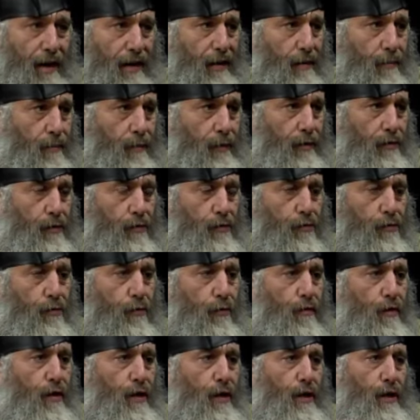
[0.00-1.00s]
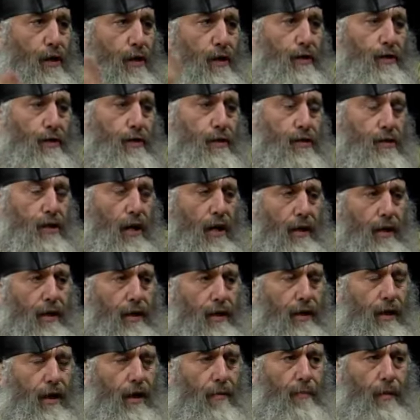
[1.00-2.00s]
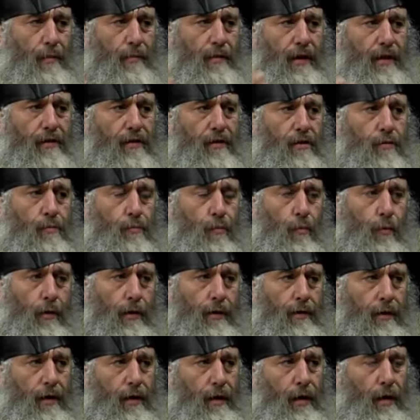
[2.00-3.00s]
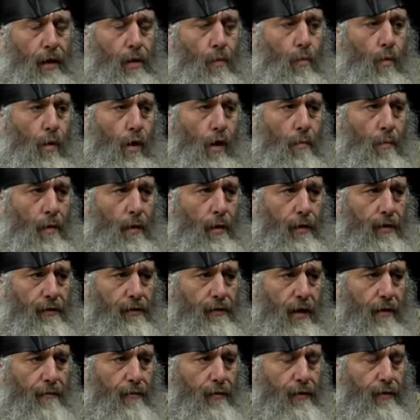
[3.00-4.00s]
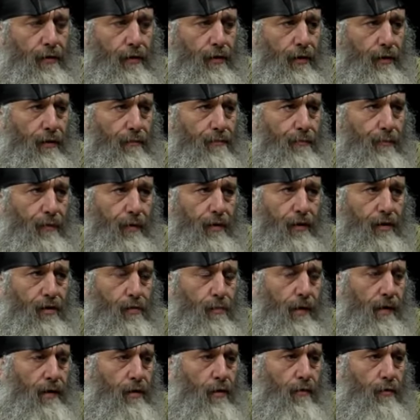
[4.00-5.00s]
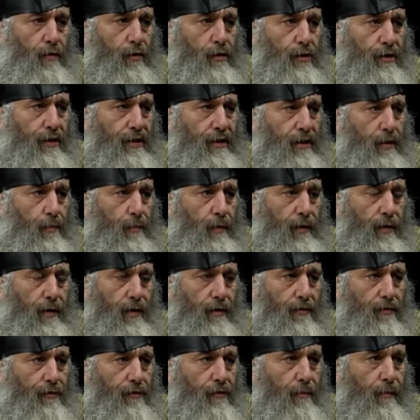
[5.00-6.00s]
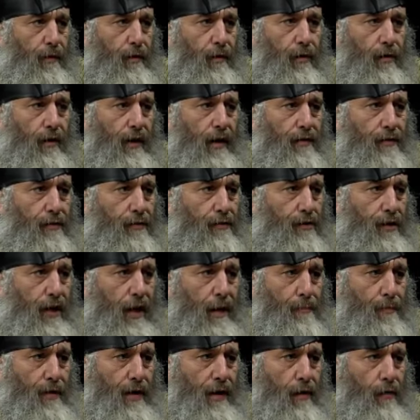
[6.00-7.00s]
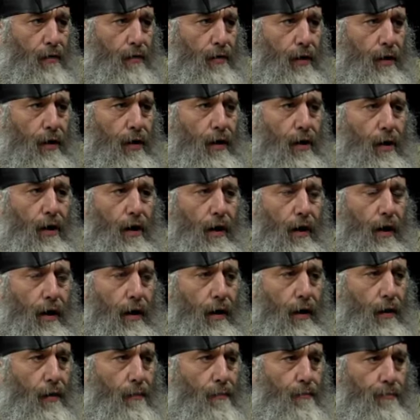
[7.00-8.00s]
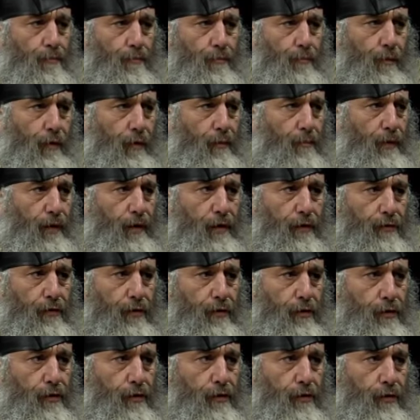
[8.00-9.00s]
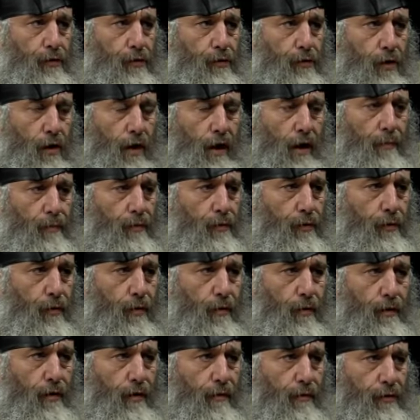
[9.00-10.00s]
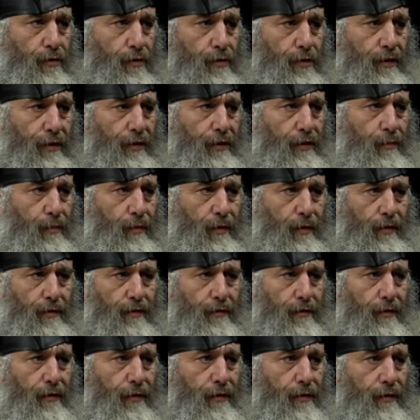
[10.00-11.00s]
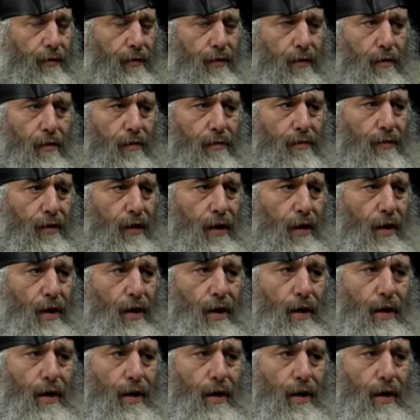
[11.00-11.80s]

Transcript: vacuum cleaners, just sort of sucking it up. I mean, at this point, Walmart is having to expand overseas because the middle class is tapped out, because the jobs are going overseas, because the you know, it's,